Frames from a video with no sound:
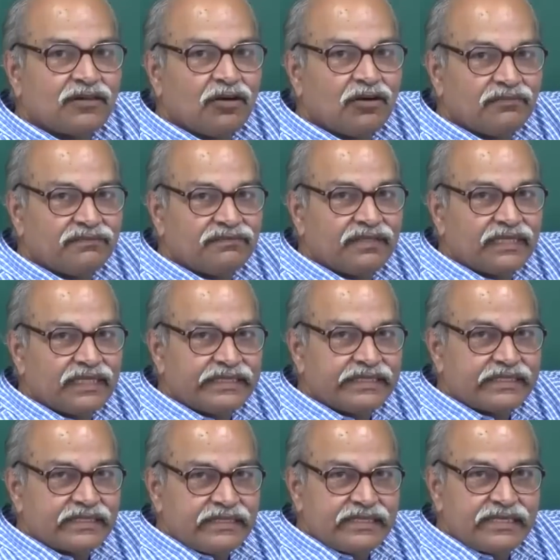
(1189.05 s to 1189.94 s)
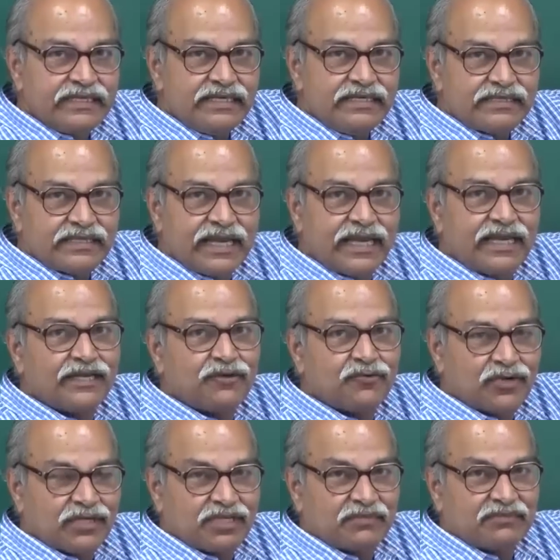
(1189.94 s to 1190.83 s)
of energies and
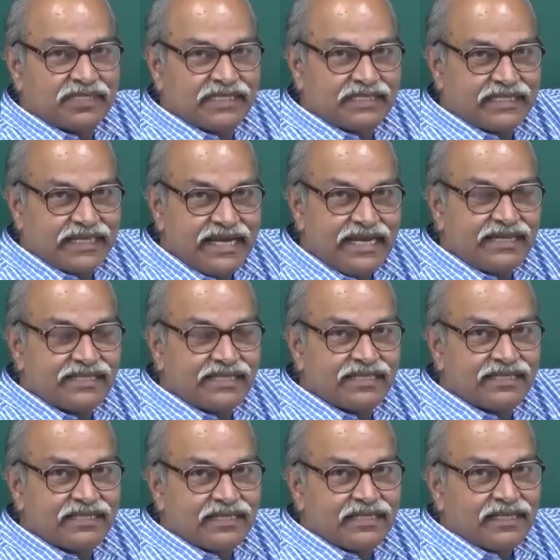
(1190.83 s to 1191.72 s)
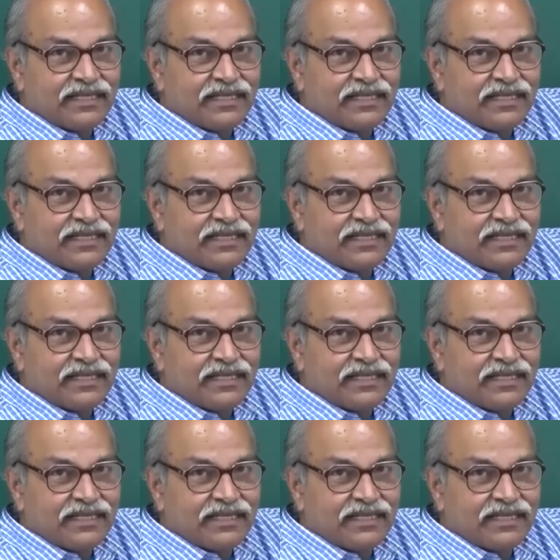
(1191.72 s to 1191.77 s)
quantum states